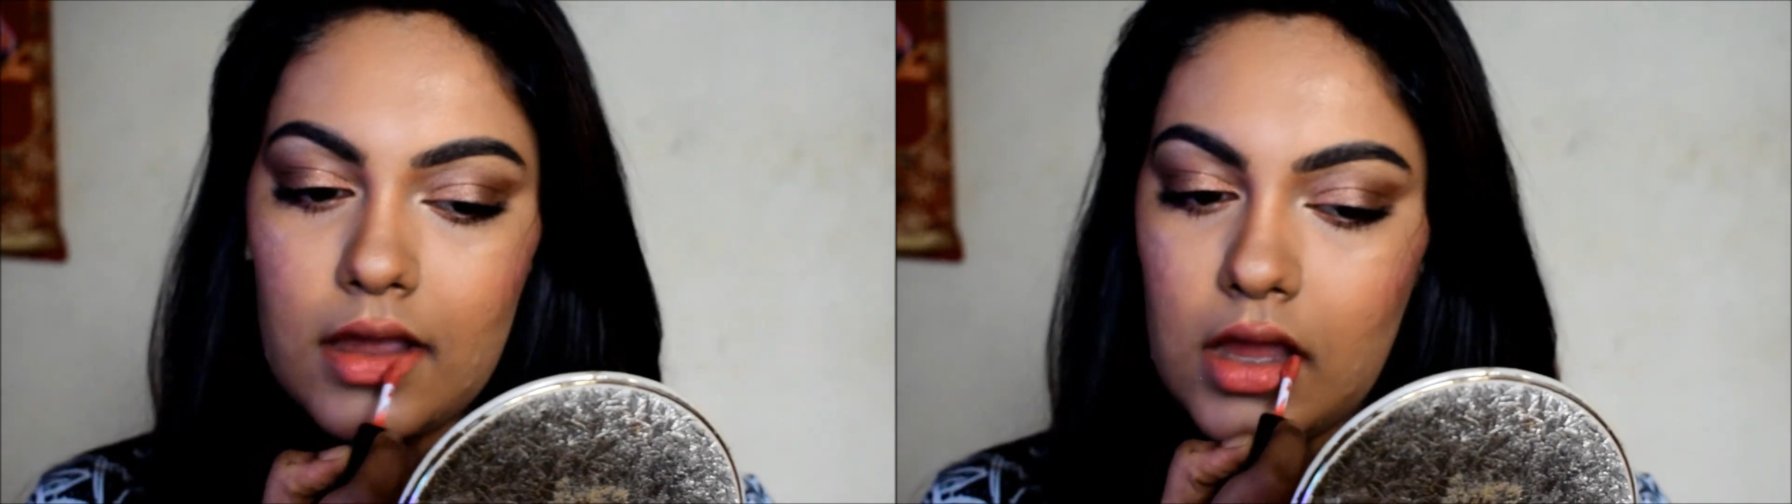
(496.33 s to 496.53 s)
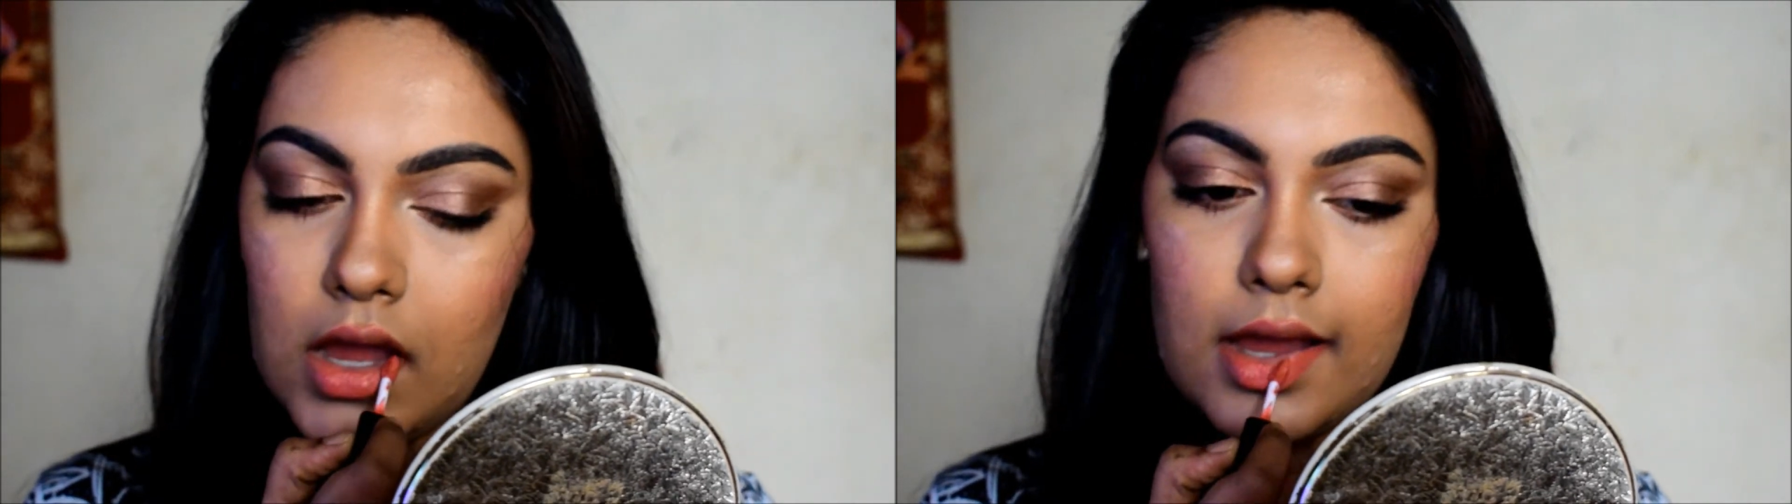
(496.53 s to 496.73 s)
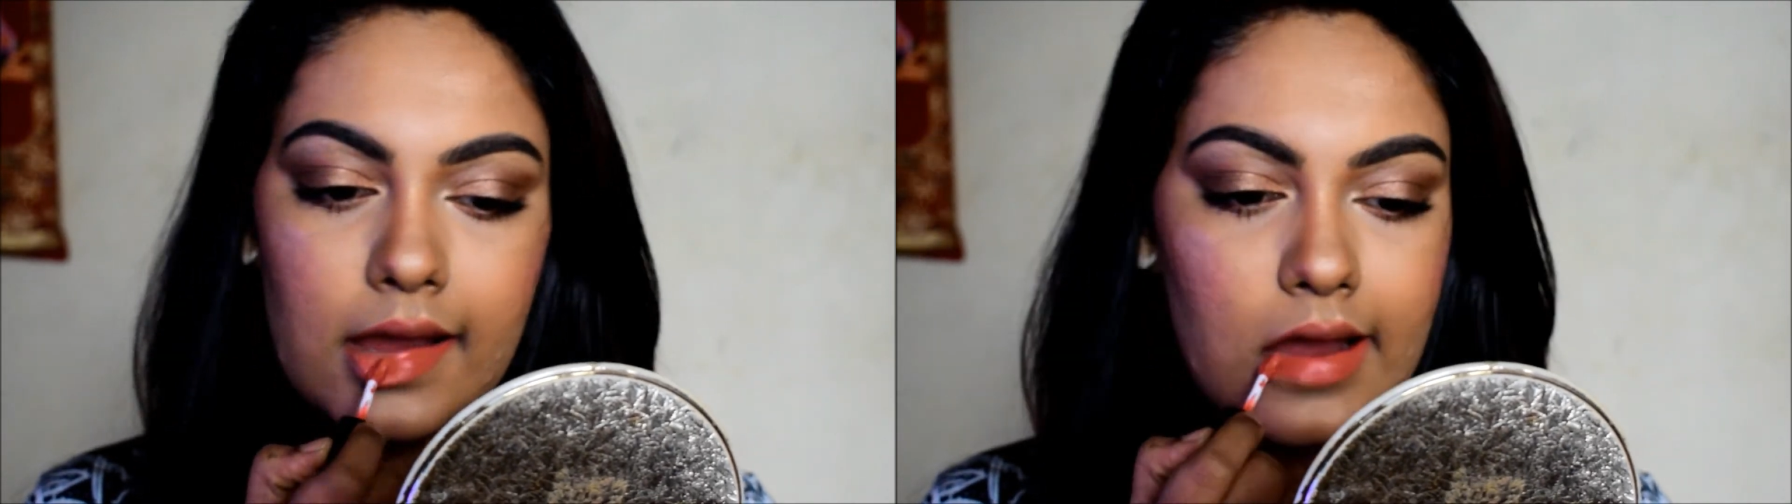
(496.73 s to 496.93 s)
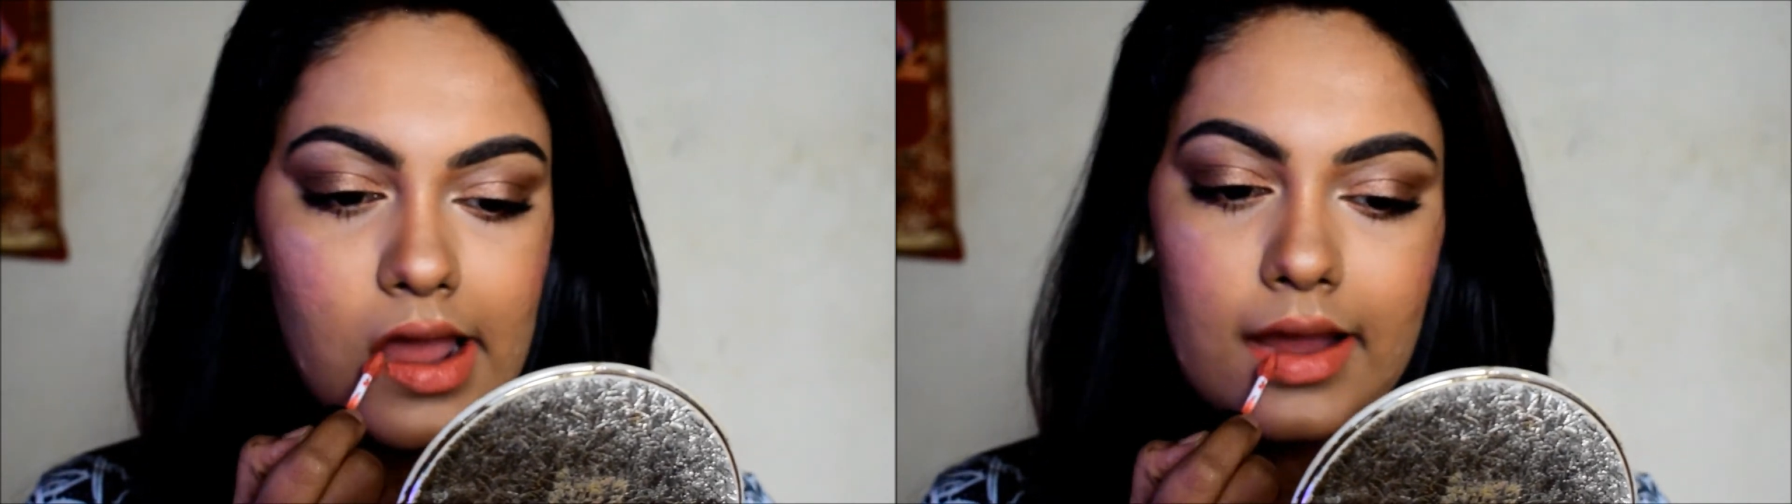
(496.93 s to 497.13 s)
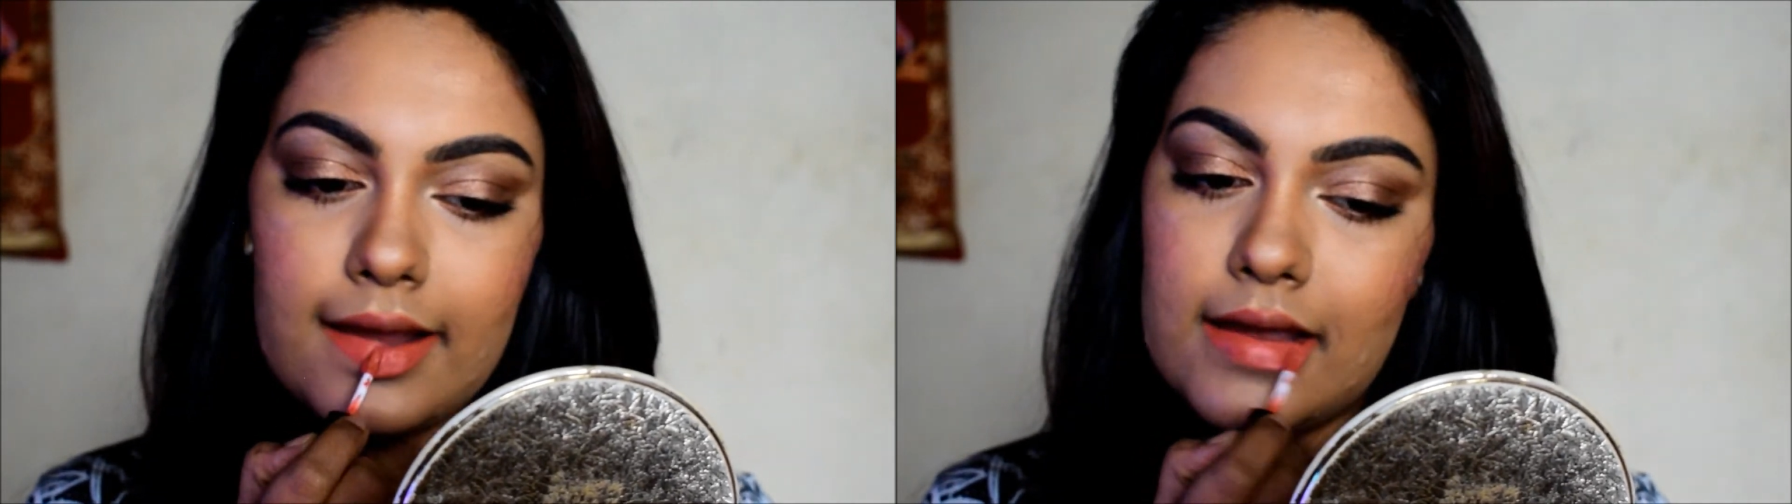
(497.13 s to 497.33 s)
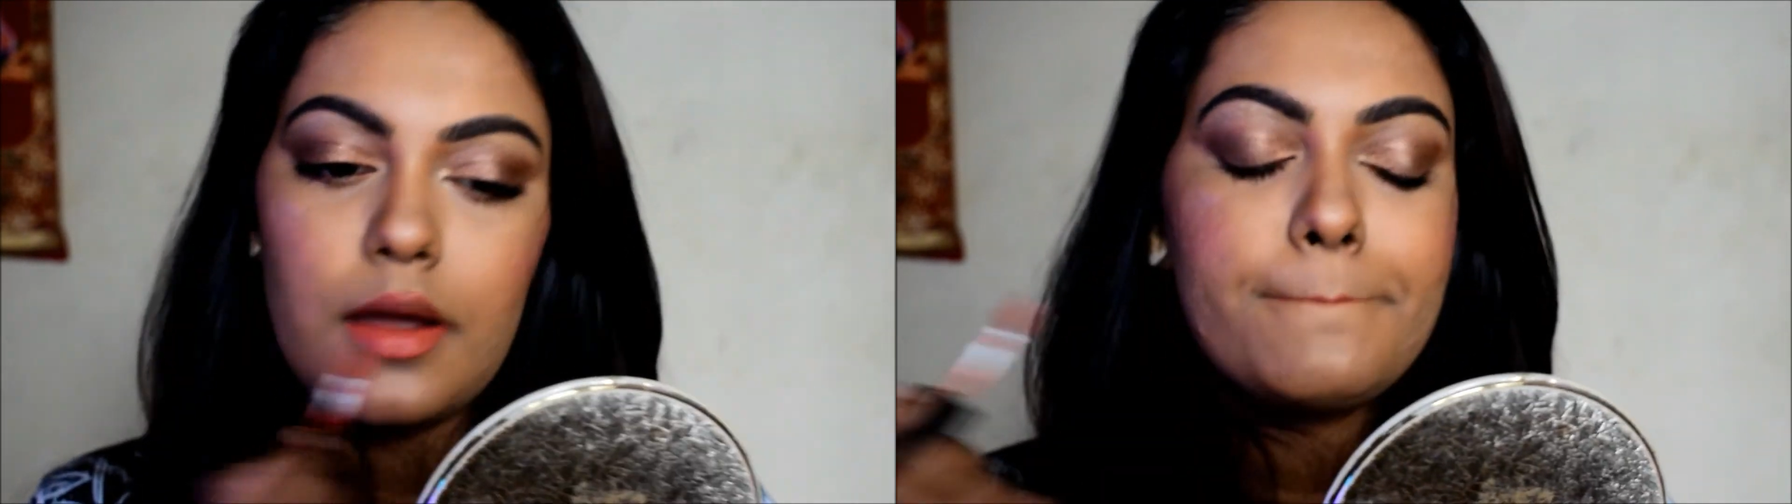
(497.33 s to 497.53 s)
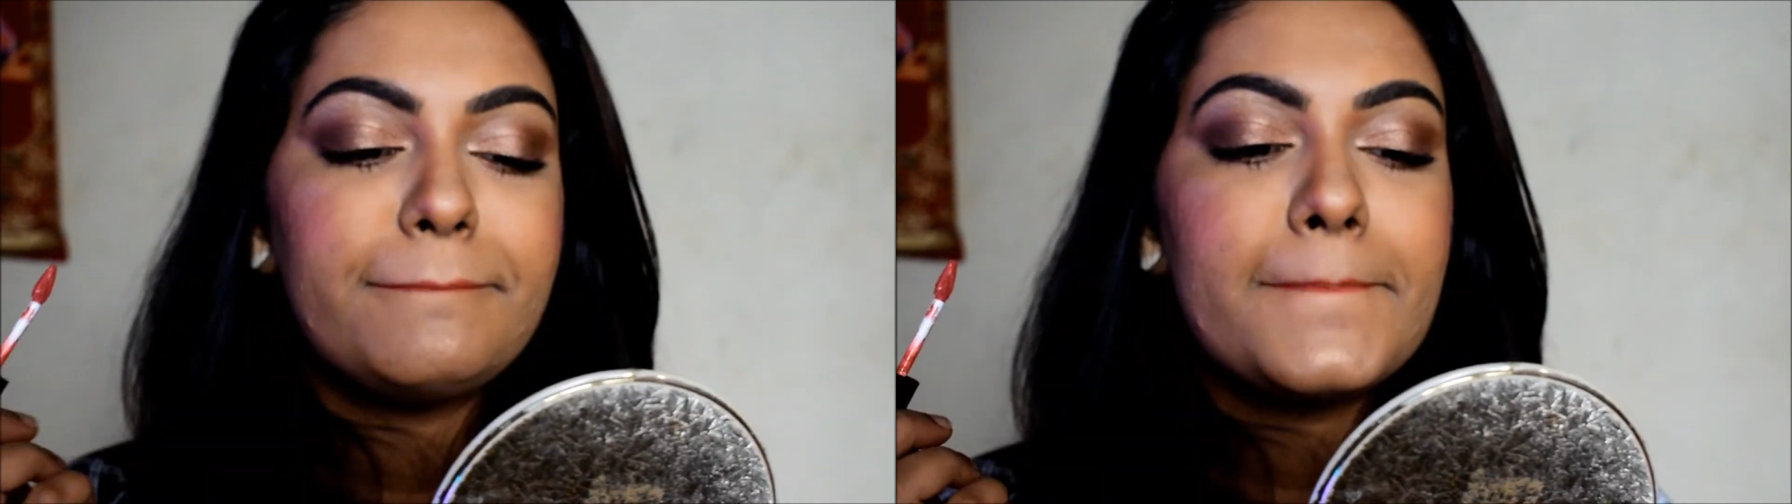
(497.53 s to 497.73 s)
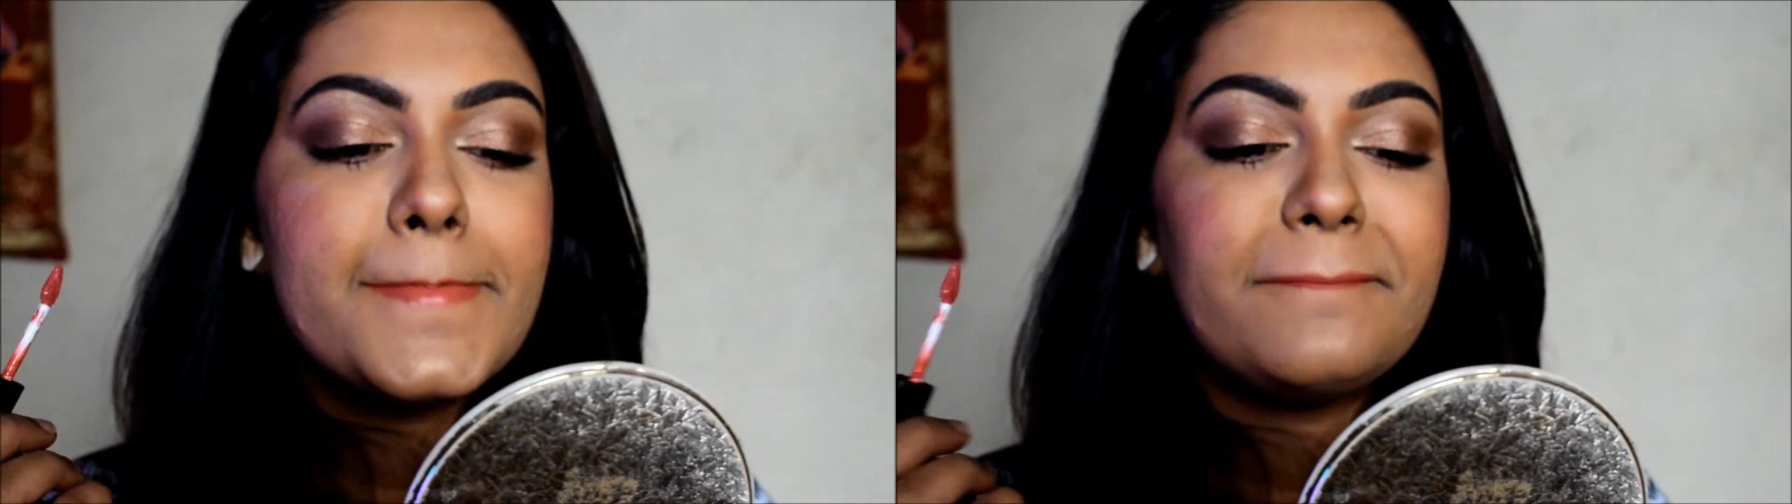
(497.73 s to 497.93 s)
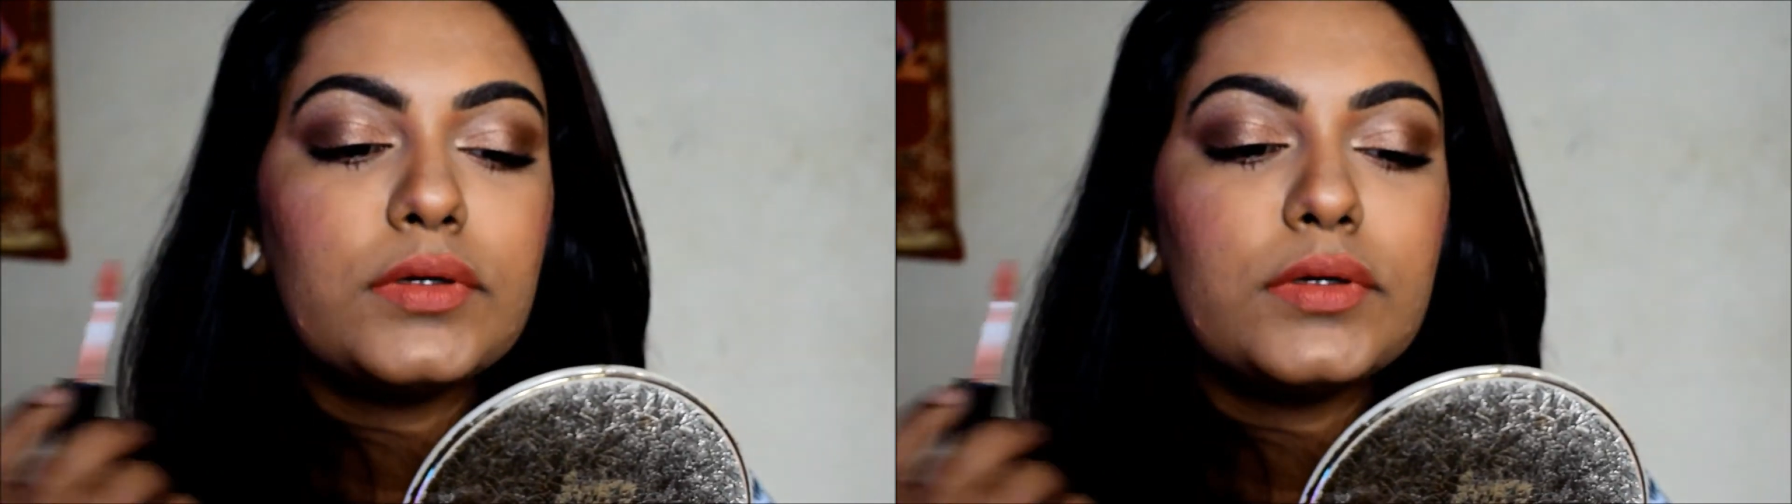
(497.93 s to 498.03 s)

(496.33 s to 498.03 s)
their collaboration